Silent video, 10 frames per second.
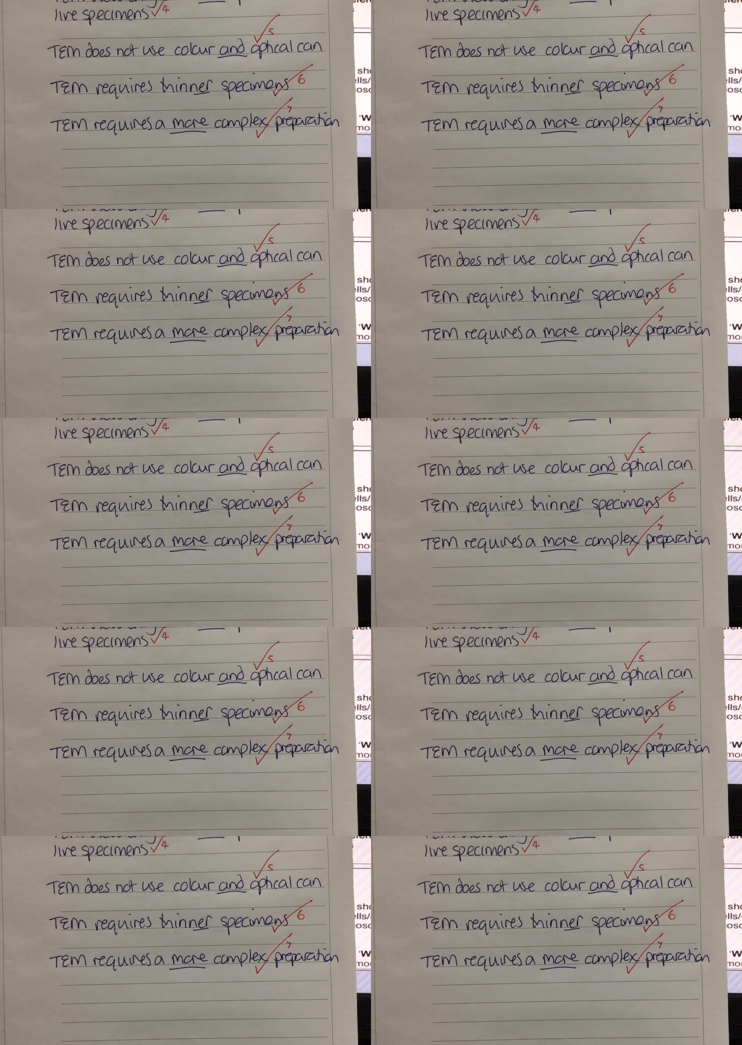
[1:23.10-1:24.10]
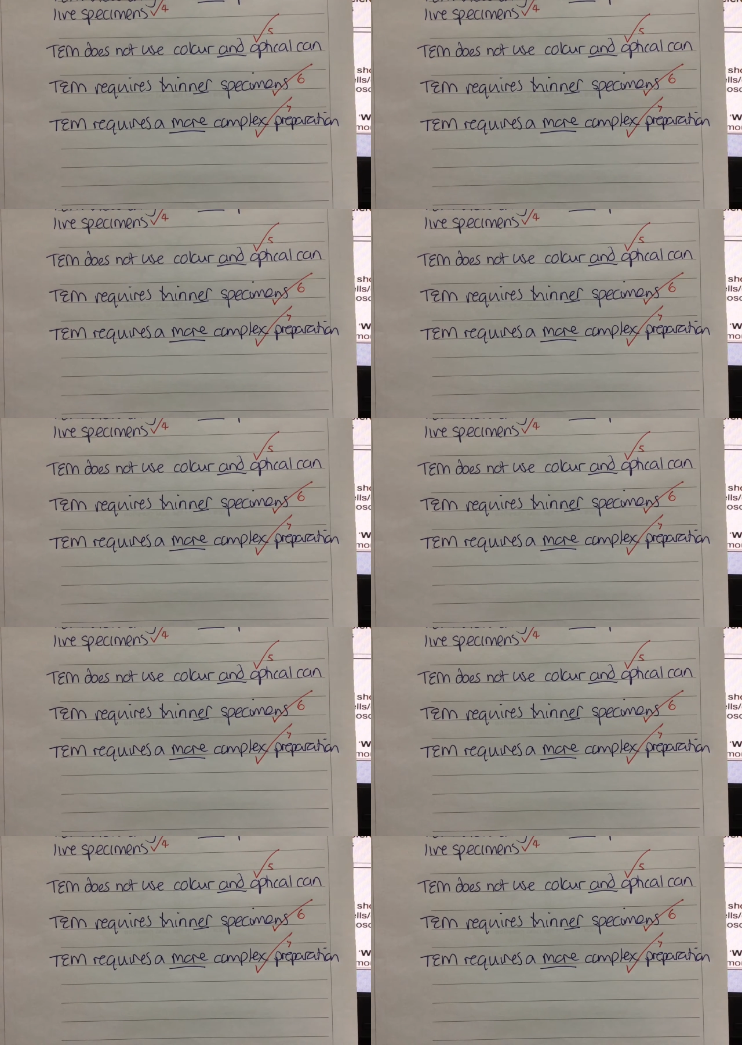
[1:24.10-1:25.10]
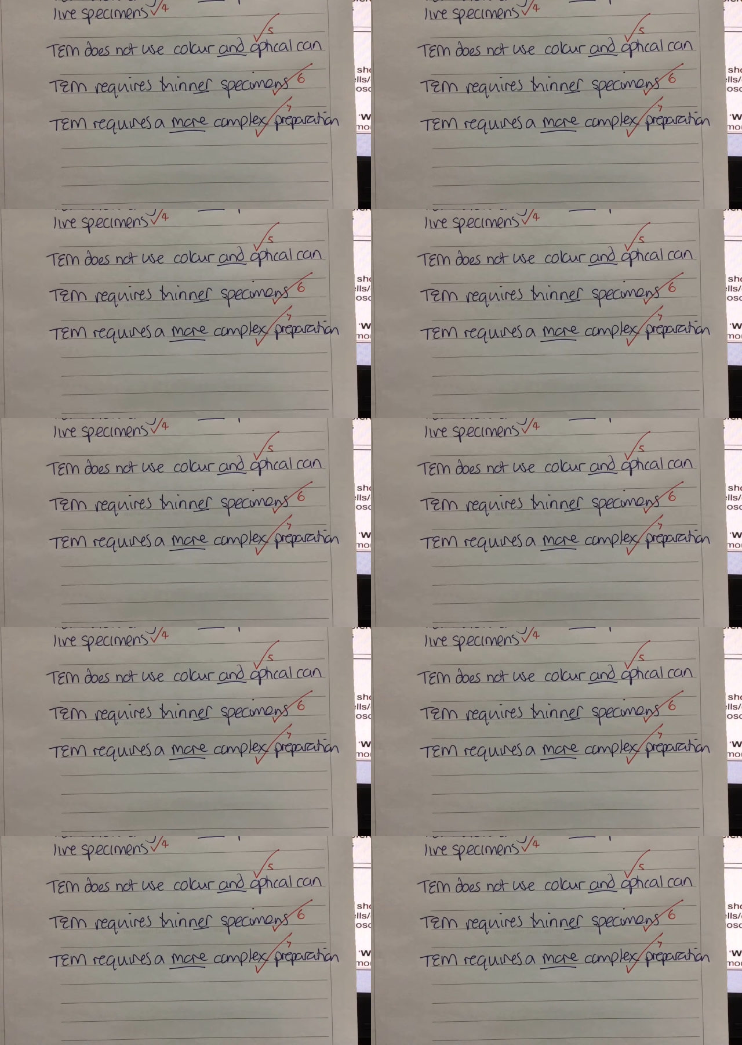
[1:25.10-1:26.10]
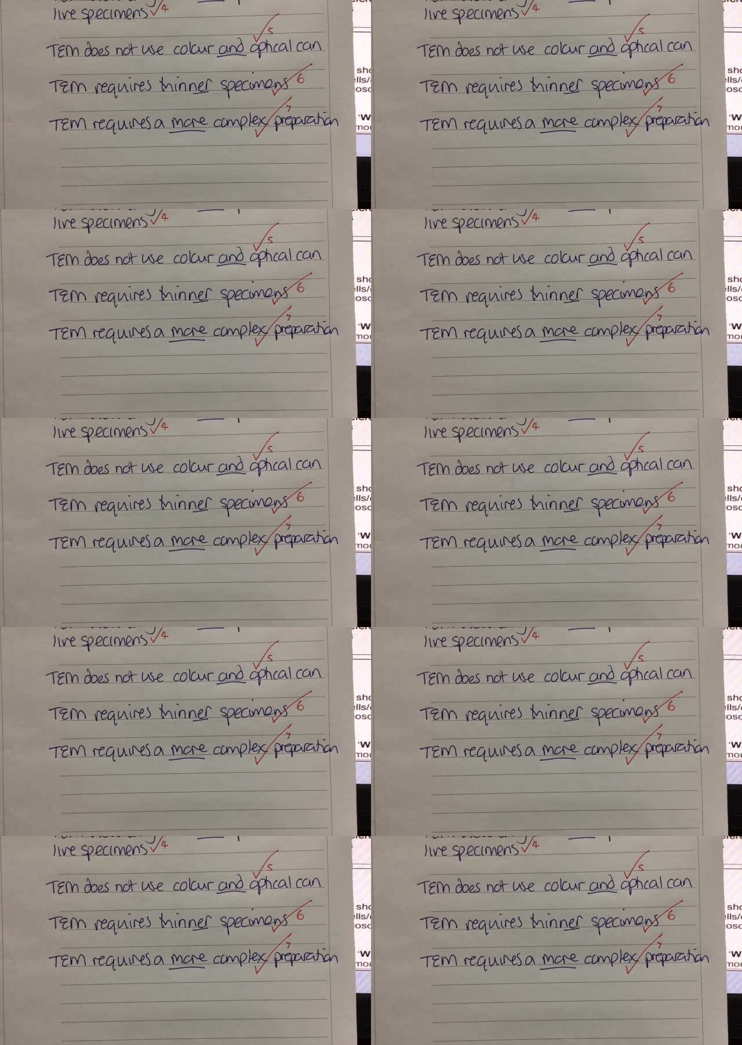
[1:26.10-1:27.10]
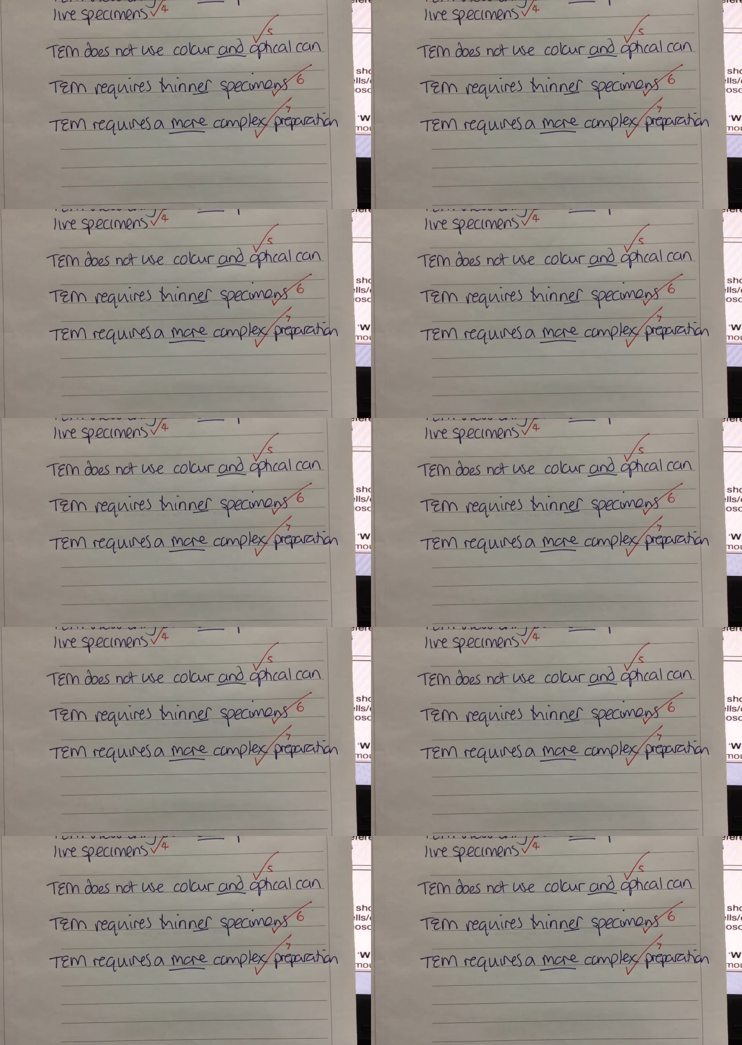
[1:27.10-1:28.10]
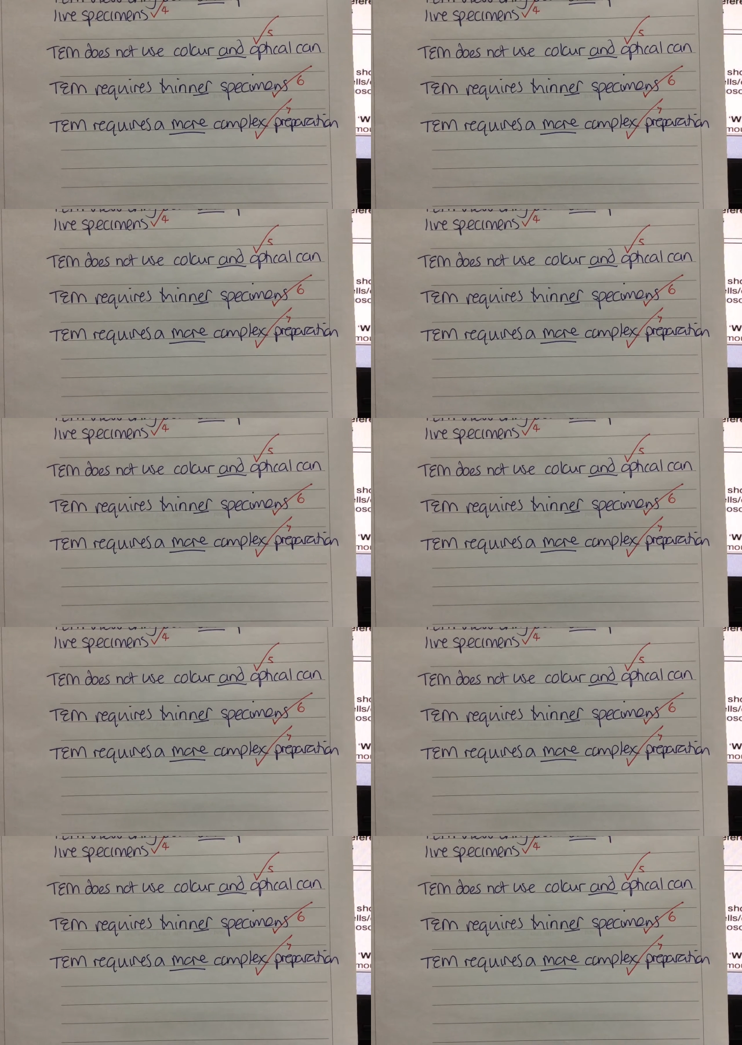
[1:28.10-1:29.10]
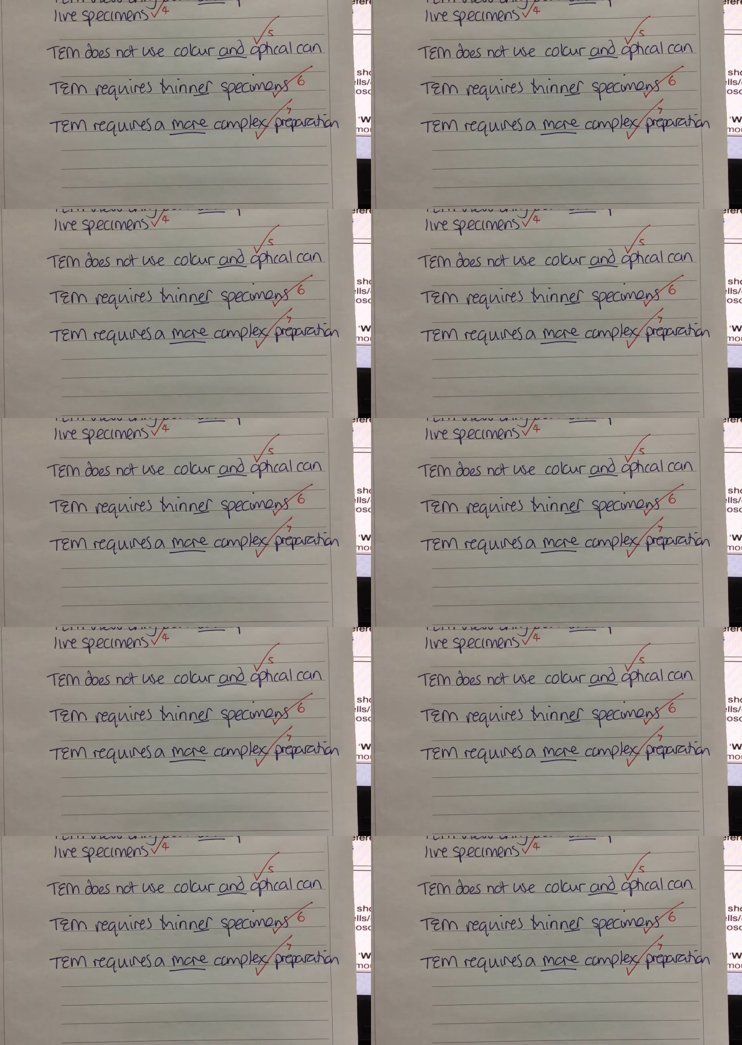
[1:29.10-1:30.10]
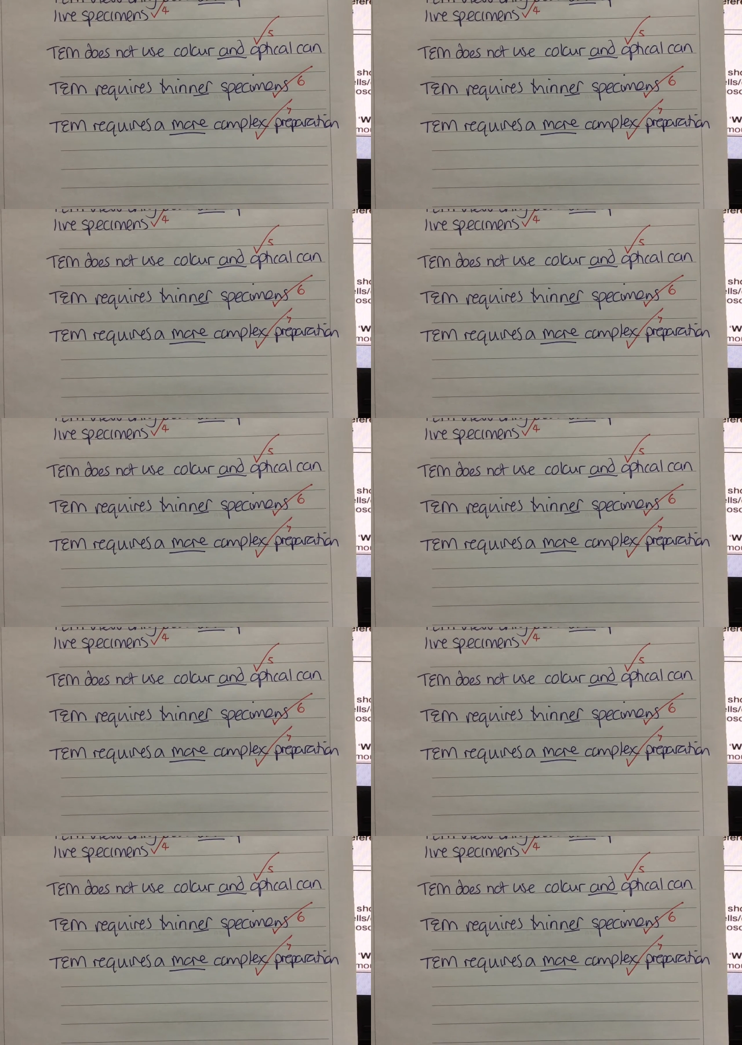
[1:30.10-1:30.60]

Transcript: [unreadable: no face in view]